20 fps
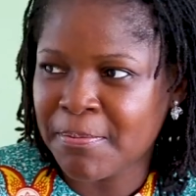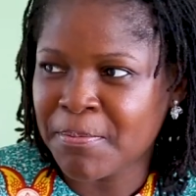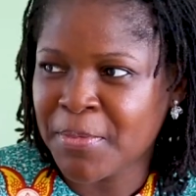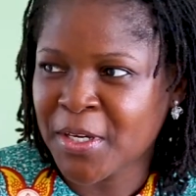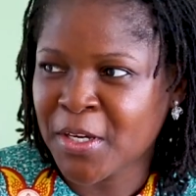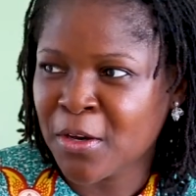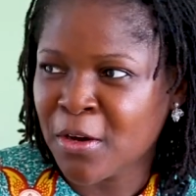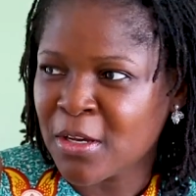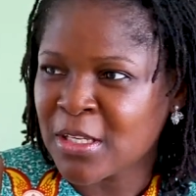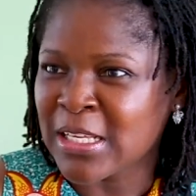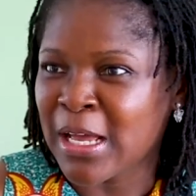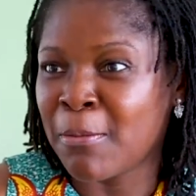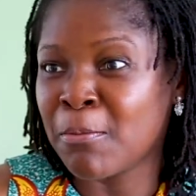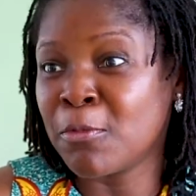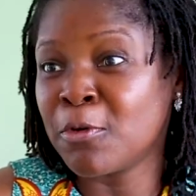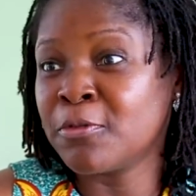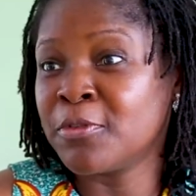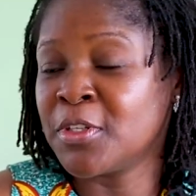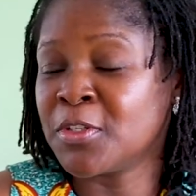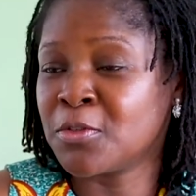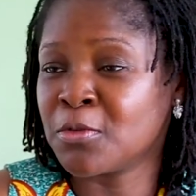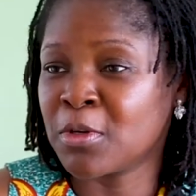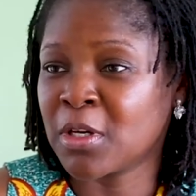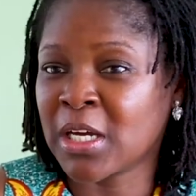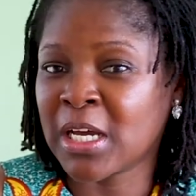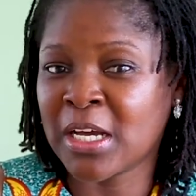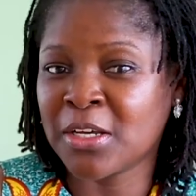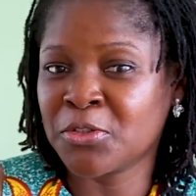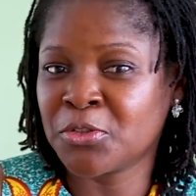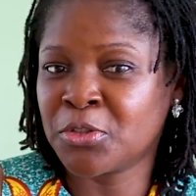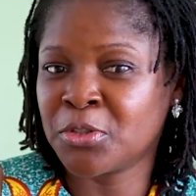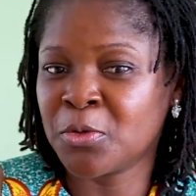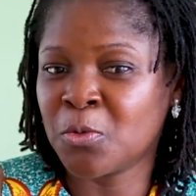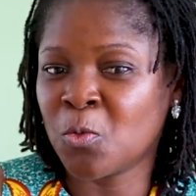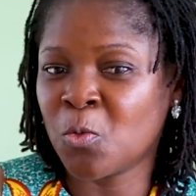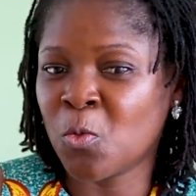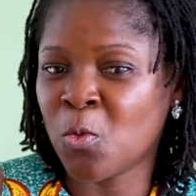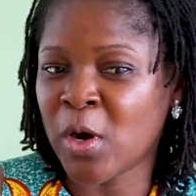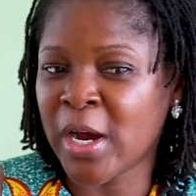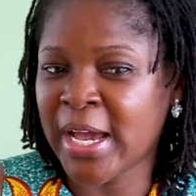because I moved into a country
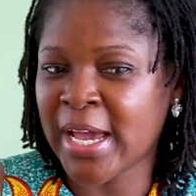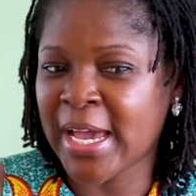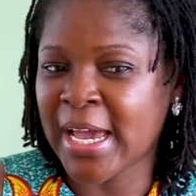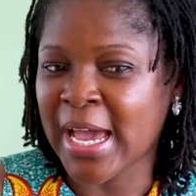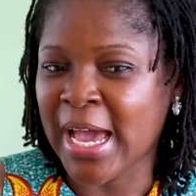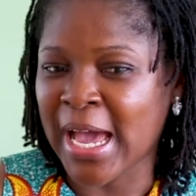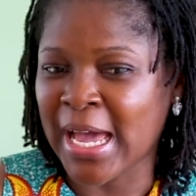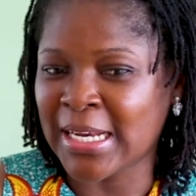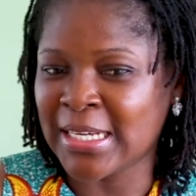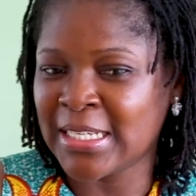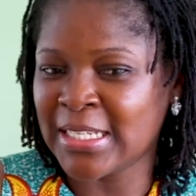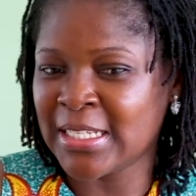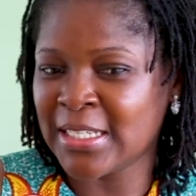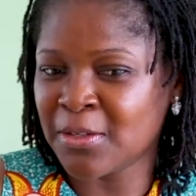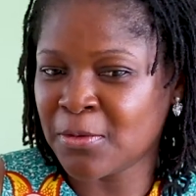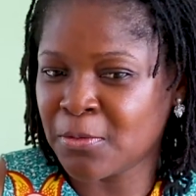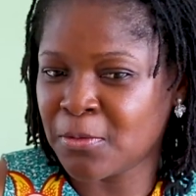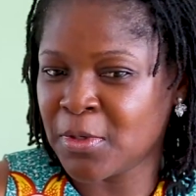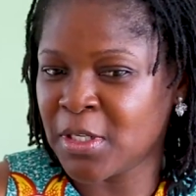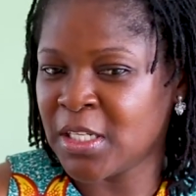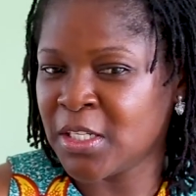where I didn't